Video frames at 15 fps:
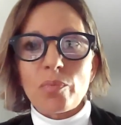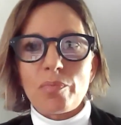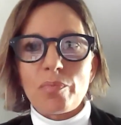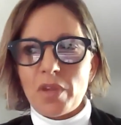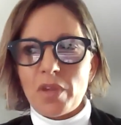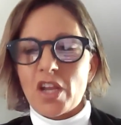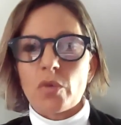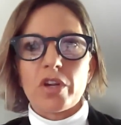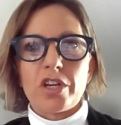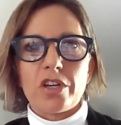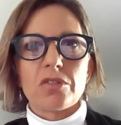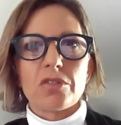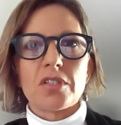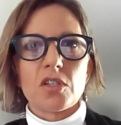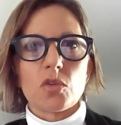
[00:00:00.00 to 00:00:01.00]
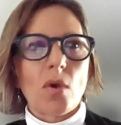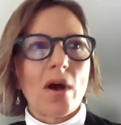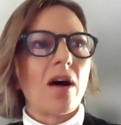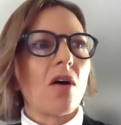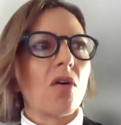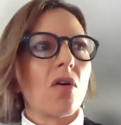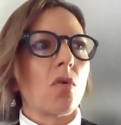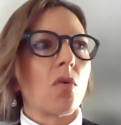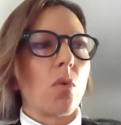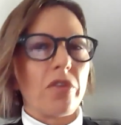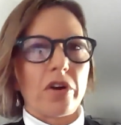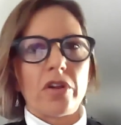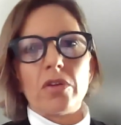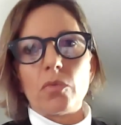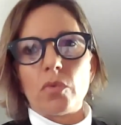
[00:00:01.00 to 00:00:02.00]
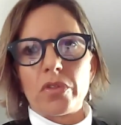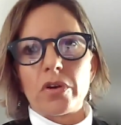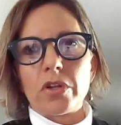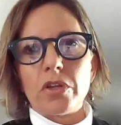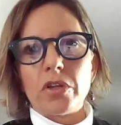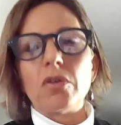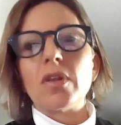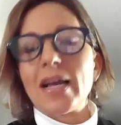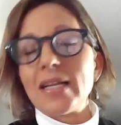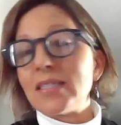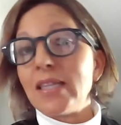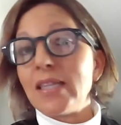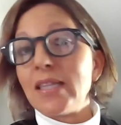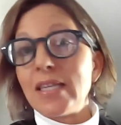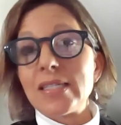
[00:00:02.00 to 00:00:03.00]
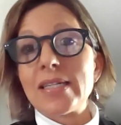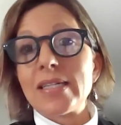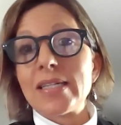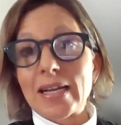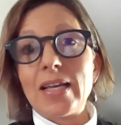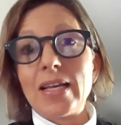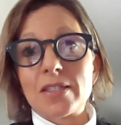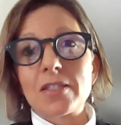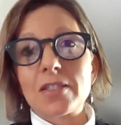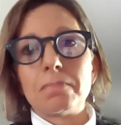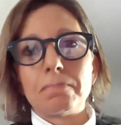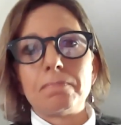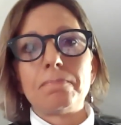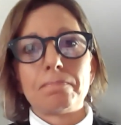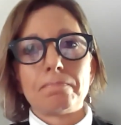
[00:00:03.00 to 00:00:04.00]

as needed medication, PRN medication as well, which is super important because